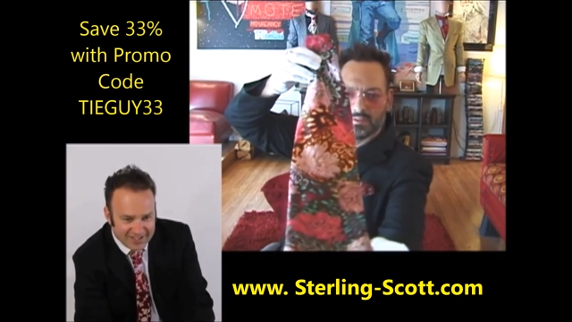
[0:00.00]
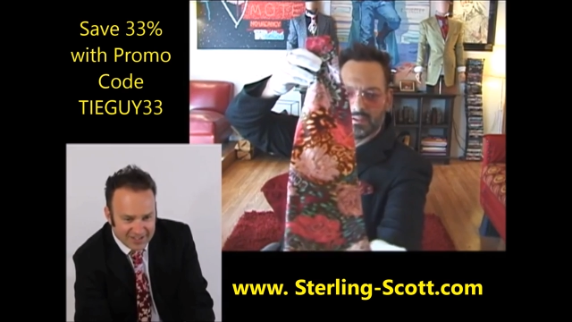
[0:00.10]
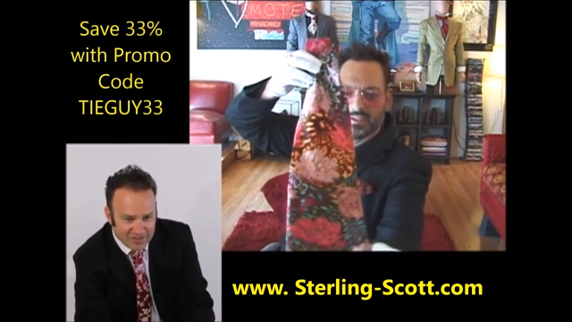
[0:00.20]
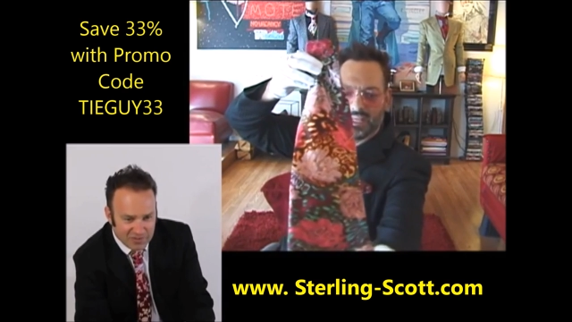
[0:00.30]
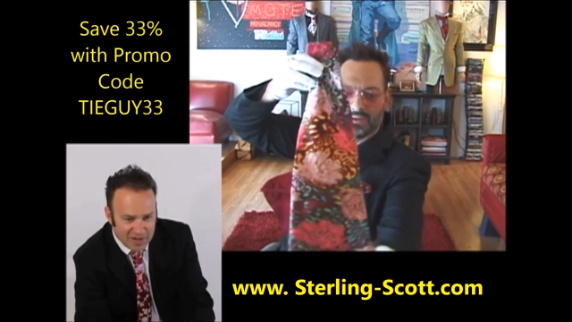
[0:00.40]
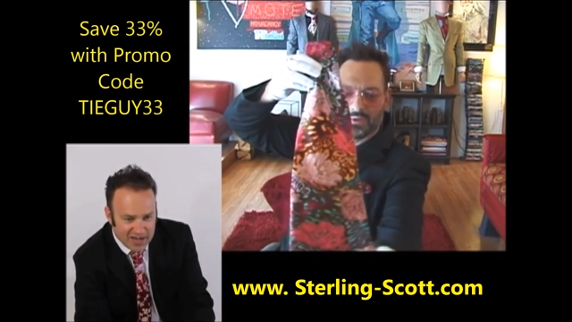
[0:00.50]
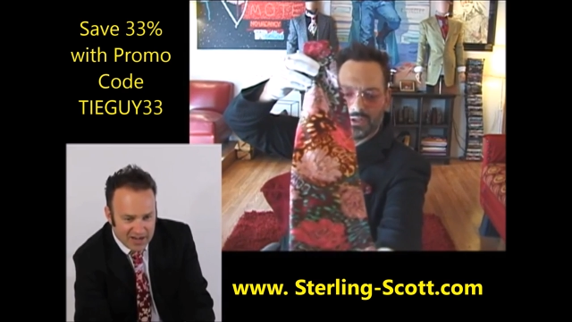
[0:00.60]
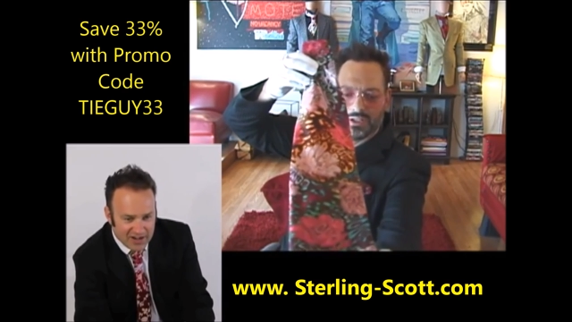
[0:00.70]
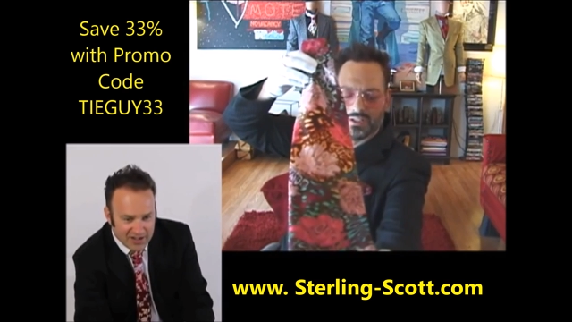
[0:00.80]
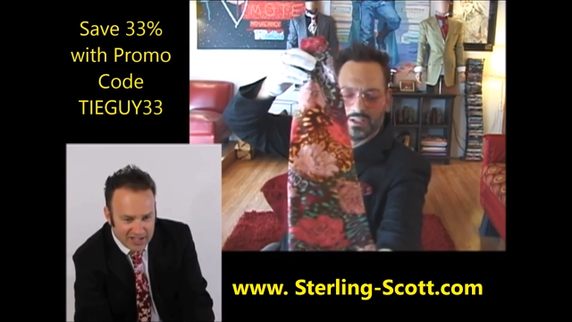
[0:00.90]
Speaker 1: Isn't that wow.
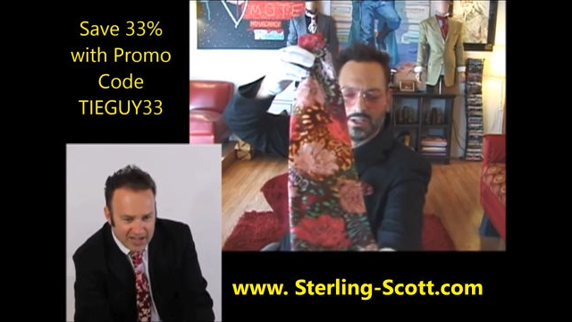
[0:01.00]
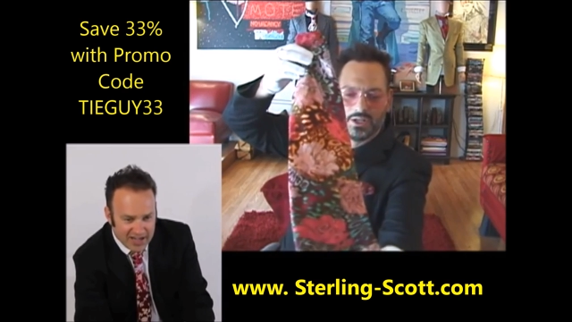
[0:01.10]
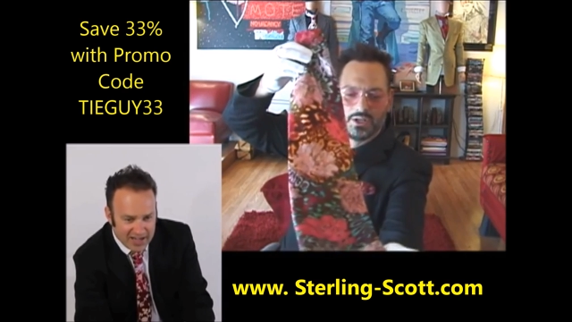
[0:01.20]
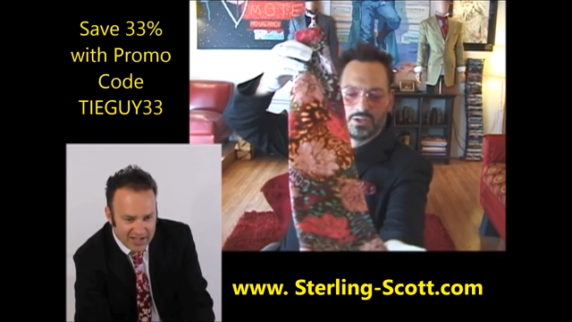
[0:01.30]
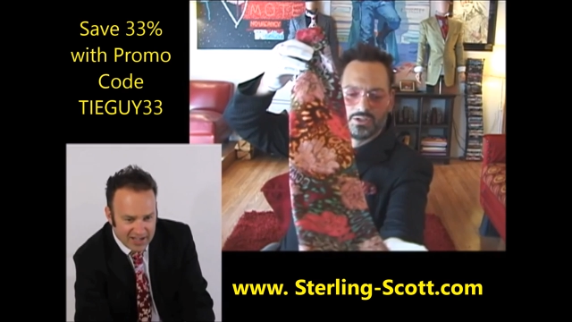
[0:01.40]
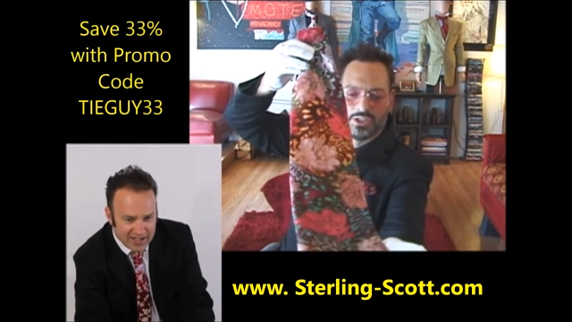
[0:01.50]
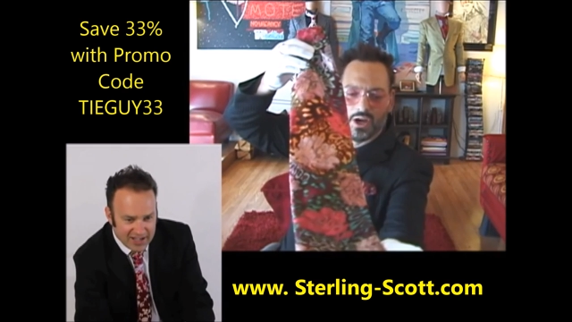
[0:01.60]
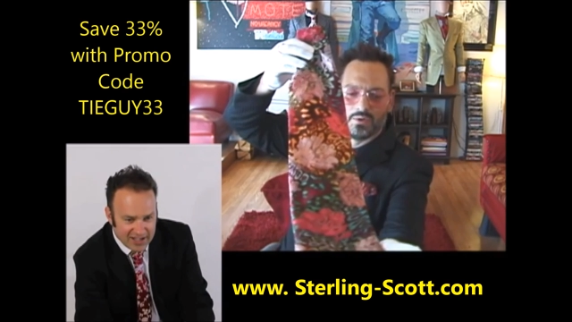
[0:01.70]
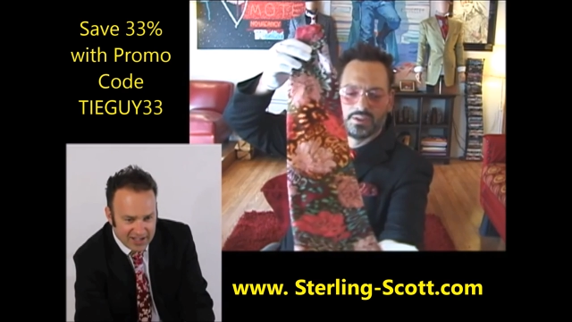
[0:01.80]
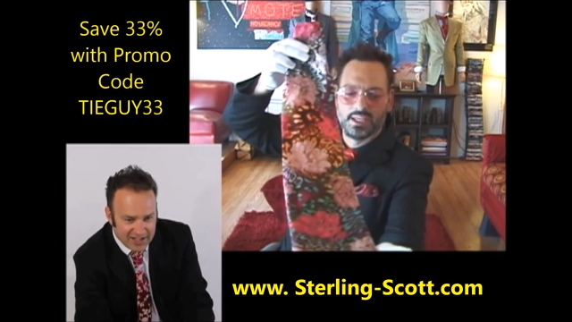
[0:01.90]
gorgeous? Yeah.
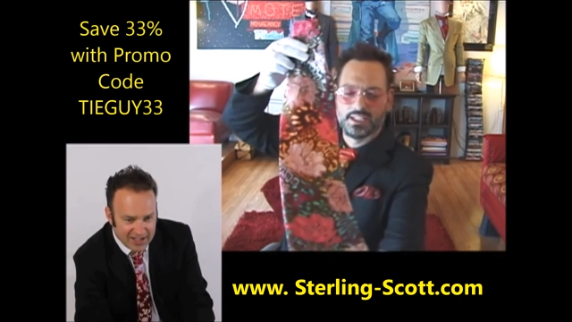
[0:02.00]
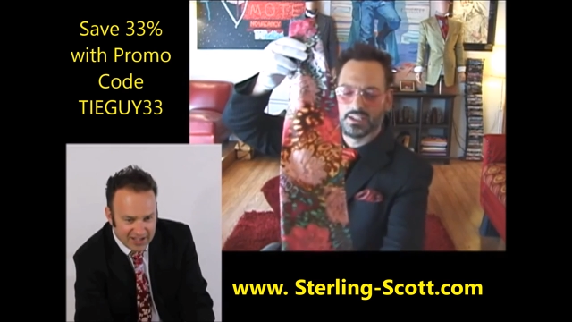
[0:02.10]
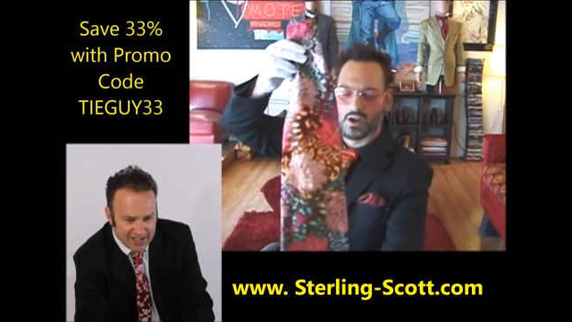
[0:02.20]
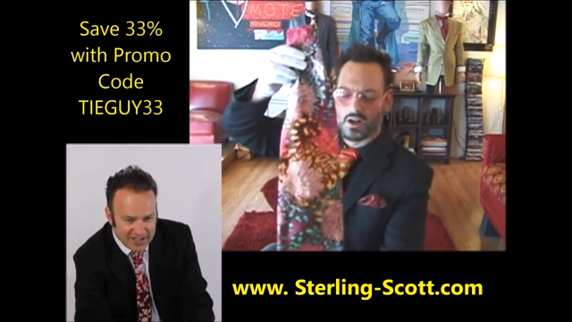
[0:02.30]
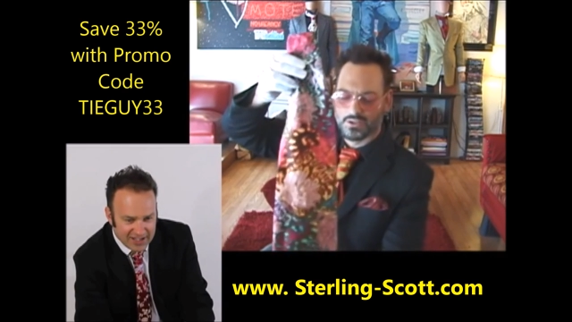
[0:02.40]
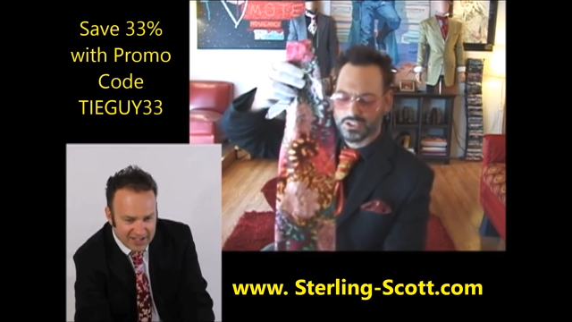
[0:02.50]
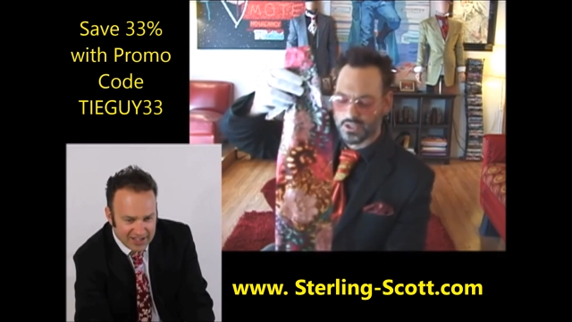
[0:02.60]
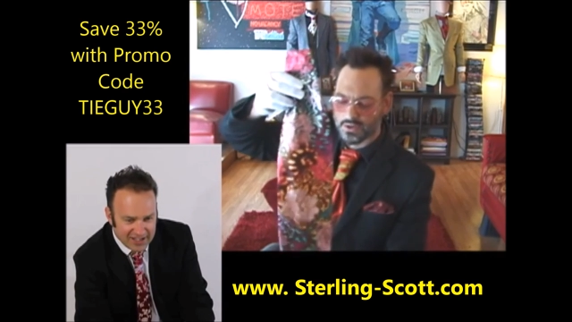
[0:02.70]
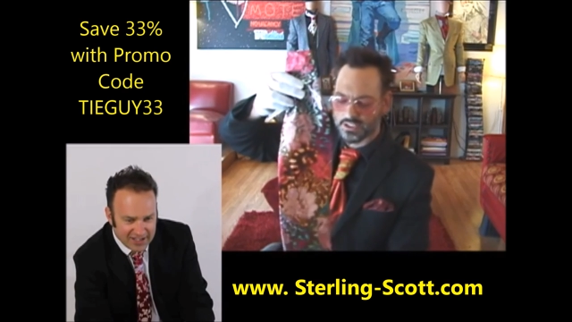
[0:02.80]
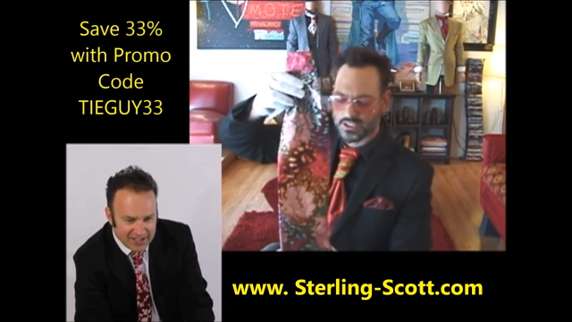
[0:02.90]
So this is all
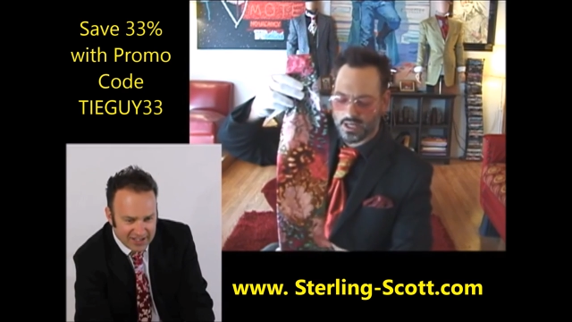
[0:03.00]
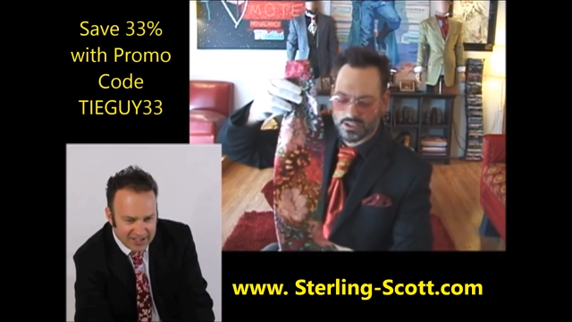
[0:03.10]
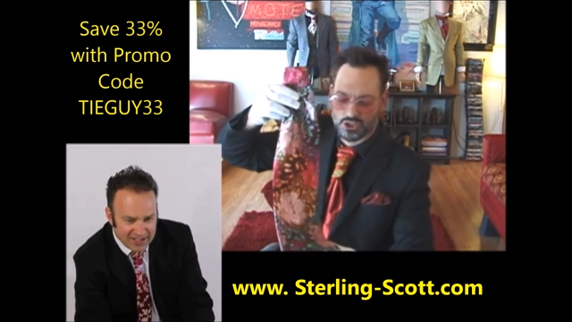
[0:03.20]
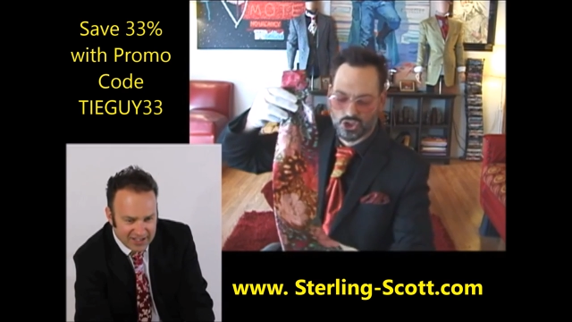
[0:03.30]
silk, and it's a, it's a